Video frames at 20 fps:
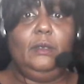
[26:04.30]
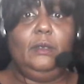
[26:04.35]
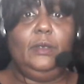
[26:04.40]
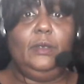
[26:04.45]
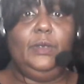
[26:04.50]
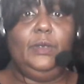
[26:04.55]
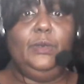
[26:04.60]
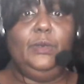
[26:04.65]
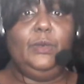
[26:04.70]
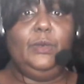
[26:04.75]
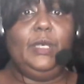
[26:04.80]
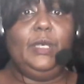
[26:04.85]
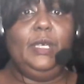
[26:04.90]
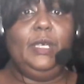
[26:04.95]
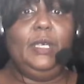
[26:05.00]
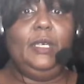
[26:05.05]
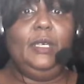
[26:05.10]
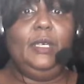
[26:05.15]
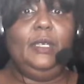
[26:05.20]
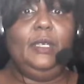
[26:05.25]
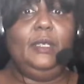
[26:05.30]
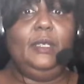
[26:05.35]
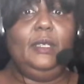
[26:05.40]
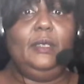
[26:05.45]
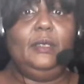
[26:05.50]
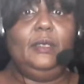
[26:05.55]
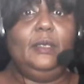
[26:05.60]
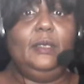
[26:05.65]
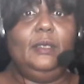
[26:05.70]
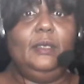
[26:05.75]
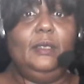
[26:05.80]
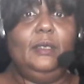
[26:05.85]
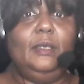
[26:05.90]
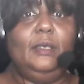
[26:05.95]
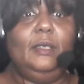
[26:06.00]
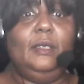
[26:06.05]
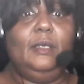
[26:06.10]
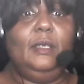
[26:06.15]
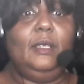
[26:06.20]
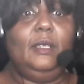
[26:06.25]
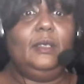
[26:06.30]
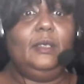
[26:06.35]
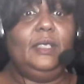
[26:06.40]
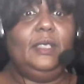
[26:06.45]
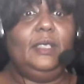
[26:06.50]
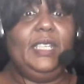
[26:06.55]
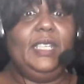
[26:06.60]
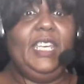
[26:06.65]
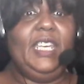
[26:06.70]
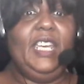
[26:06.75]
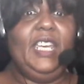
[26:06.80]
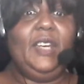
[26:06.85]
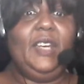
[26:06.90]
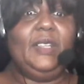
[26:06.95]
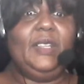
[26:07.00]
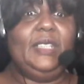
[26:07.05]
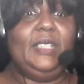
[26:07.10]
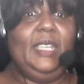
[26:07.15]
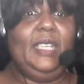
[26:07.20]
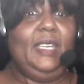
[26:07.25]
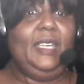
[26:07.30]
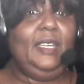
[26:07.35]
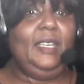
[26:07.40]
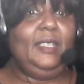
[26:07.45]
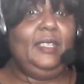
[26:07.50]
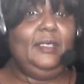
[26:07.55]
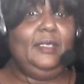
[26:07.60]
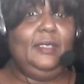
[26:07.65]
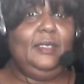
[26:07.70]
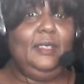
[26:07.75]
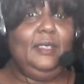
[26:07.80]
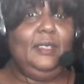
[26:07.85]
You can click here and